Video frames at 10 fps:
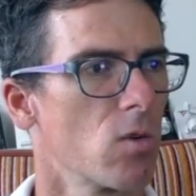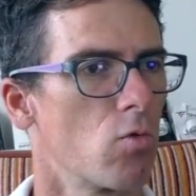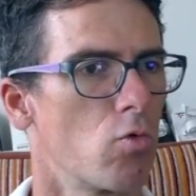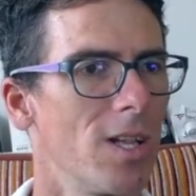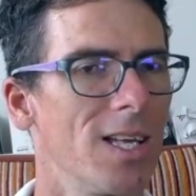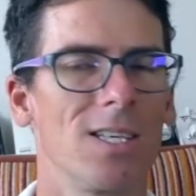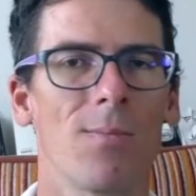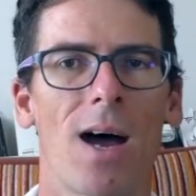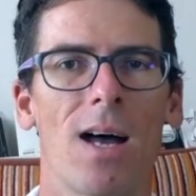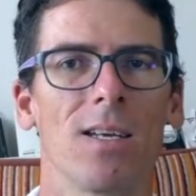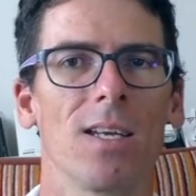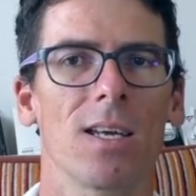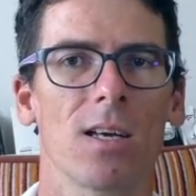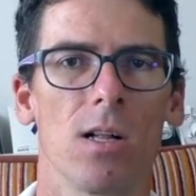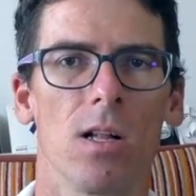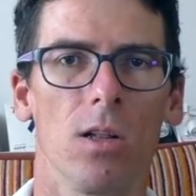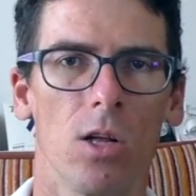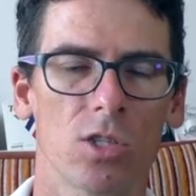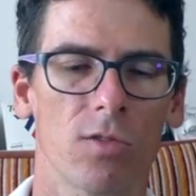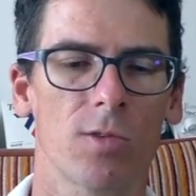really demanding,
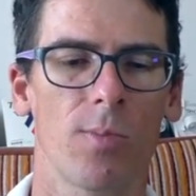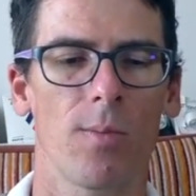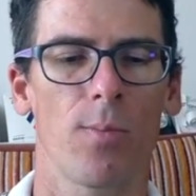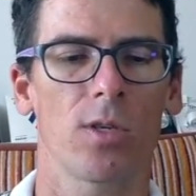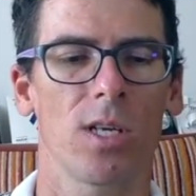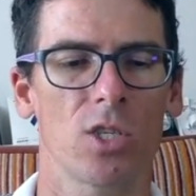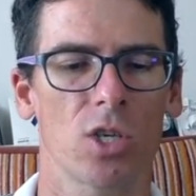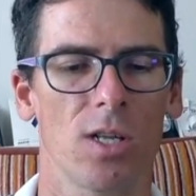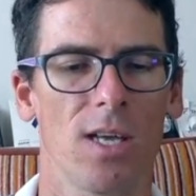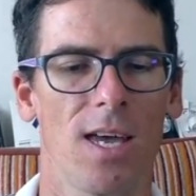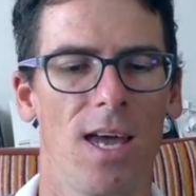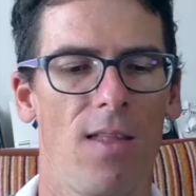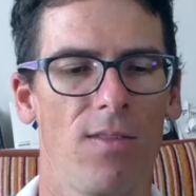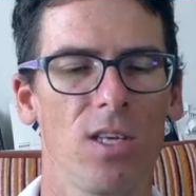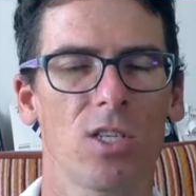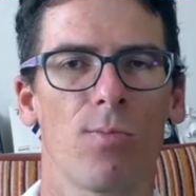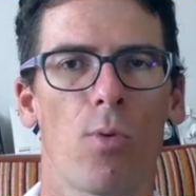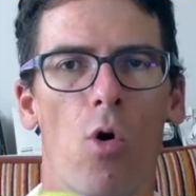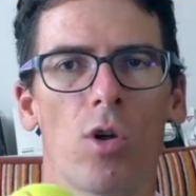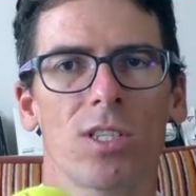lots of spin potential. And these
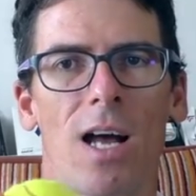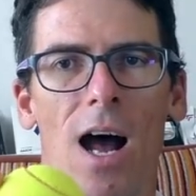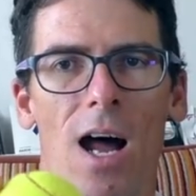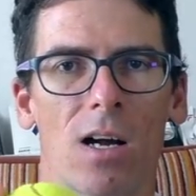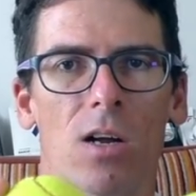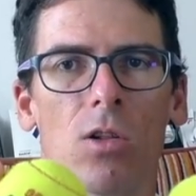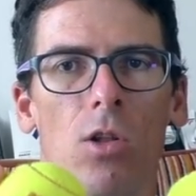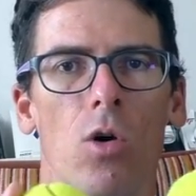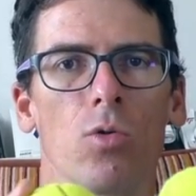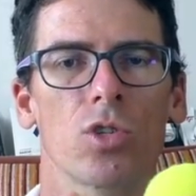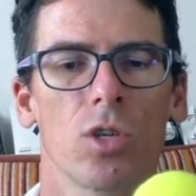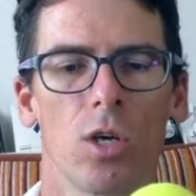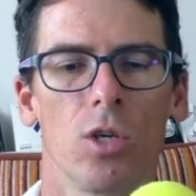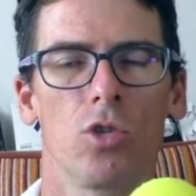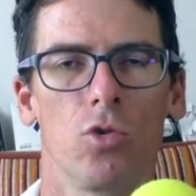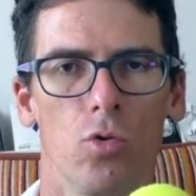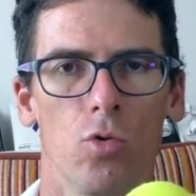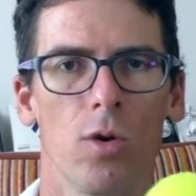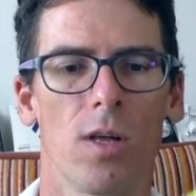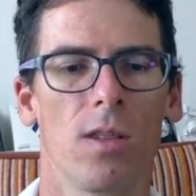balls are close
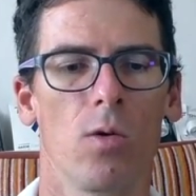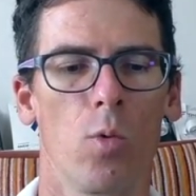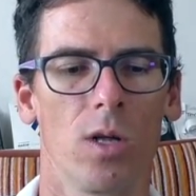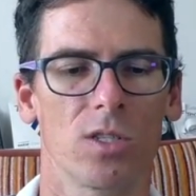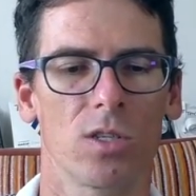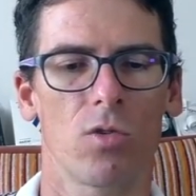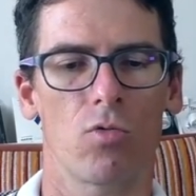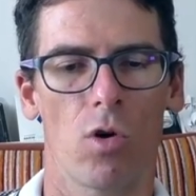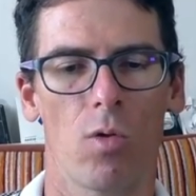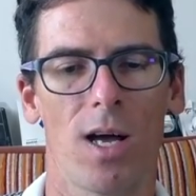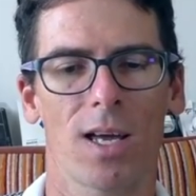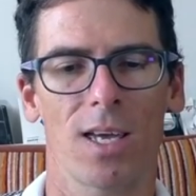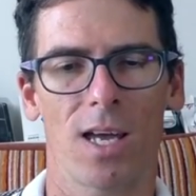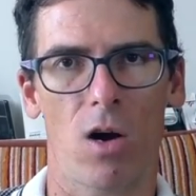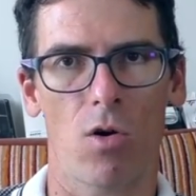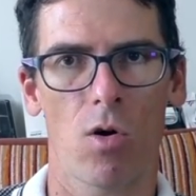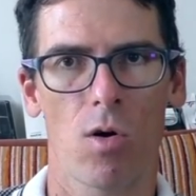to the Wilson Roland Garros